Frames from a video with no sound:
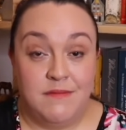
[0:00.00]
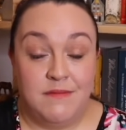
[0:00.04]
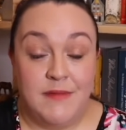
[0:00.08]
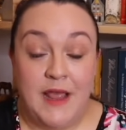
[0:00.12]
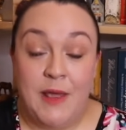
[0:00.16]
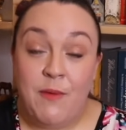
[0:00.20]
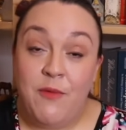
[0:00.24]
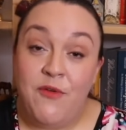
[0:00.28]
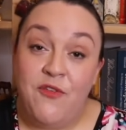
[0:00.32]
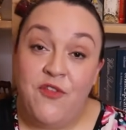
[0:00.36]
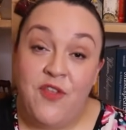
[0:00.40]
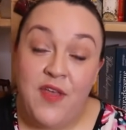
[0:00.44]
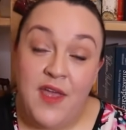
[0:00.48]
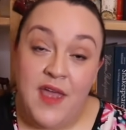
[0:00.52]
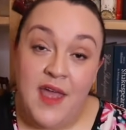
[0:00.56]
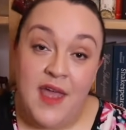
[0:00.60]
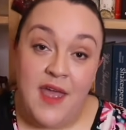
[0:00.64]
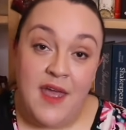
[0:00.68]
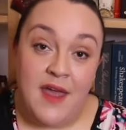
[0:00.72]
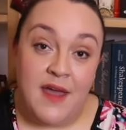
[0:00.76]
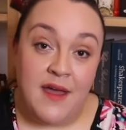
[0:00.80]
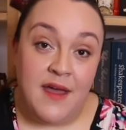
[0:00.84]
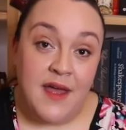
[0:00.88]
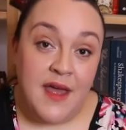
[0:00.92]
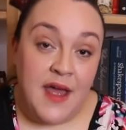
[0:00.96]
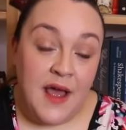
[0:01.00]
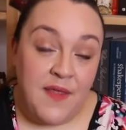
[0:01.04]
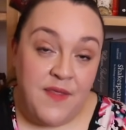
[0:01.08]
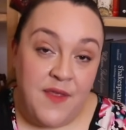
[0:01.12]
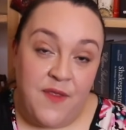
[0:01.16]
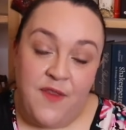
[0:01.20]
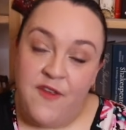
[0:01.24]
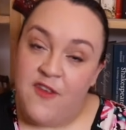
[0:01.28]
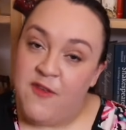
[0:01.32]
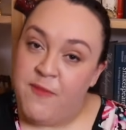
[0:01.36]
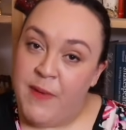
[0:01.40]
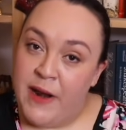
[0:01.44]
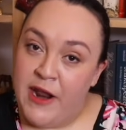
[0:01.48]
It was the year that
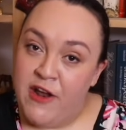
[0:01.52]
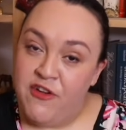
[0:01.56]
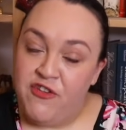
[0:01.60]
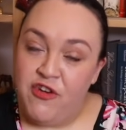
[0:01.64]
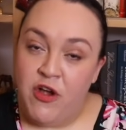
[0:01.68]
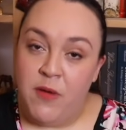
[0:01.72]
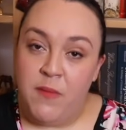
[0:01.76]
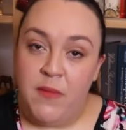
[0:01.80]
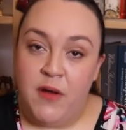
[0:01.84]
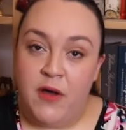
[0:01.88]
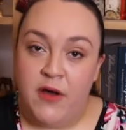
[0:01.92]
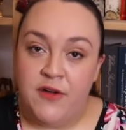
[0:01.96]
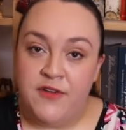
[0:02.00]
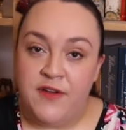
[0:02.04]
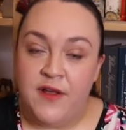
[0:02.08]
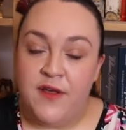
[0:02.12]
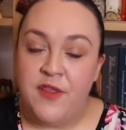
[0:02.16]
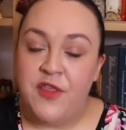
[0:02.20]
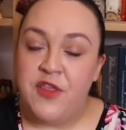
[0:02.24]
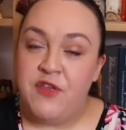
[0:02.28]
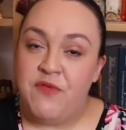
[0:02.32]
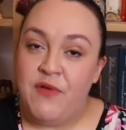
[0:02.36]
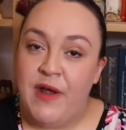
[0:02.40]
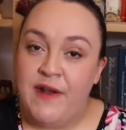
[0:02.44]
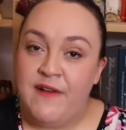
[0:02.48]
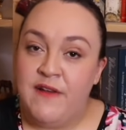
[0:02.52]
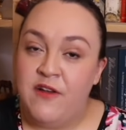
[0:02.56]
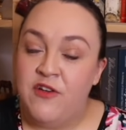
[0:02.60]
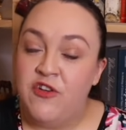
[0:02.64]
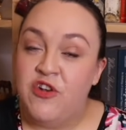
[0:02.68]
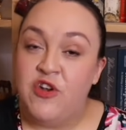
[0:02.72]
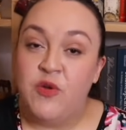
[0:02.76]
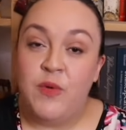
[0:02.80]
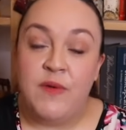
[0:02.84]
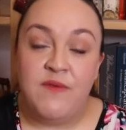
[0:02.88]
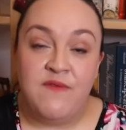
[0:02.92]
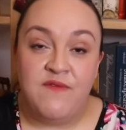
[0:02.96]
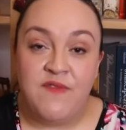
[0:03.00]
the Spanish Armada threatened
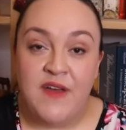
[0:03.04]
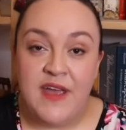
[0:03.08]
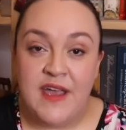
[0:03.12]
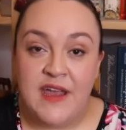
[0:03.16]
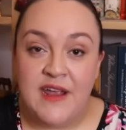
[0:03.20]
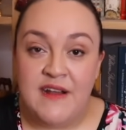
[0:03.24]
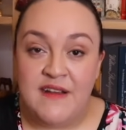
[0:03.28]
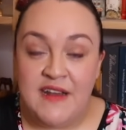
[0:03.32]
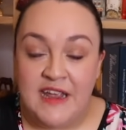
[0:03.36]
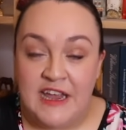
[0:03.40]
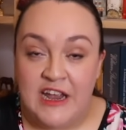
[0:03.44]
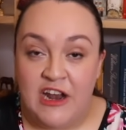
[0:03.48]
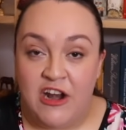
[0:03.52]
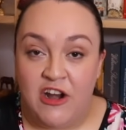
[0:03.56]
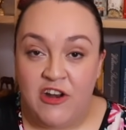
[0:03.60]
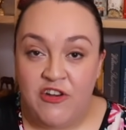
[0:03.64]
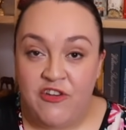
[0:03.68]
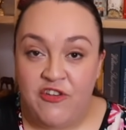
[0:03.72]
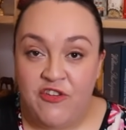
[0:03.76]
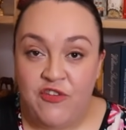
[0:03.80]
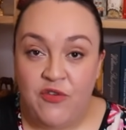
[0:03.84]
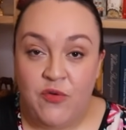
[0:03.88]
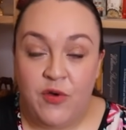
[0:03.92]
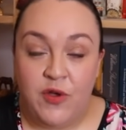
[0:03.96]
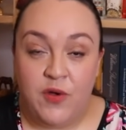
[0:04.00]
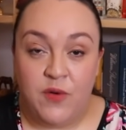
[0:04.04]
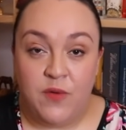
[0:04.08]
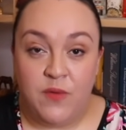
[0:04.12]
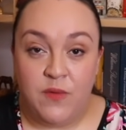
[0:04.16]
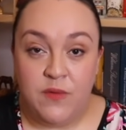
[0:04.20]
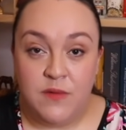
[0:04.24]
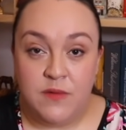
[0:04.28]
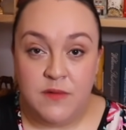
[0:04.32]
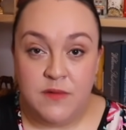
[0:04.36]
to invade English soil.